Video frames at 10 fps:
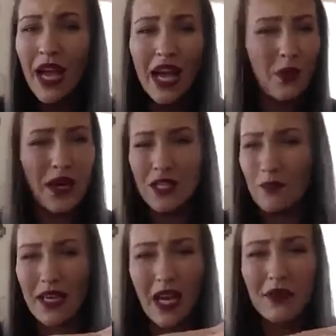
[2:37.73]
Otherwise,
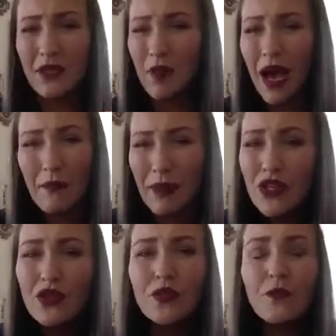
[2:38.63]
it becomes
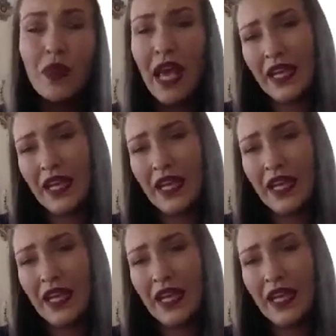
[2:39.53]
departmental